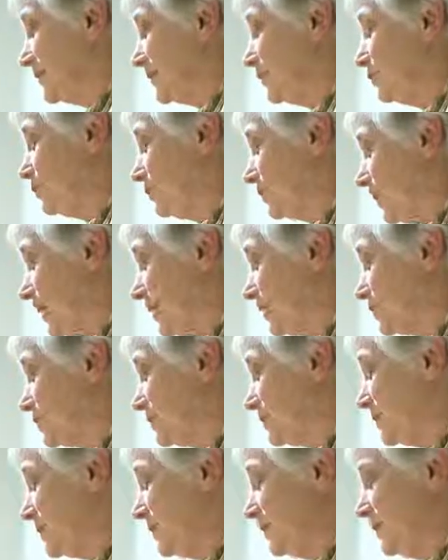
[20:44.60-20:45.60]
can you
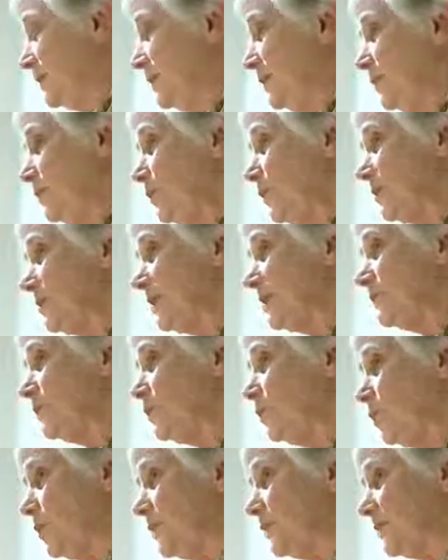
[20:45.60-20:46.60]
imagine? What kind of
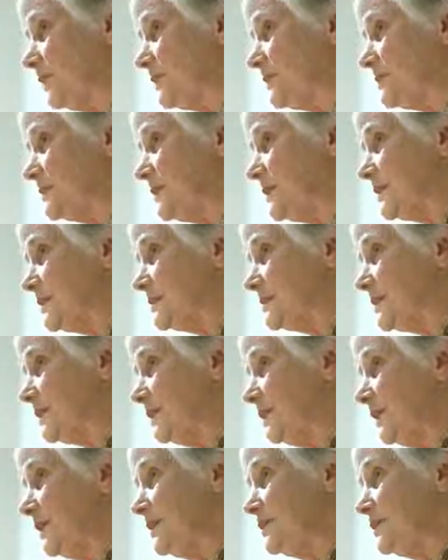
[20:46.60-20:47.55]
a world is this?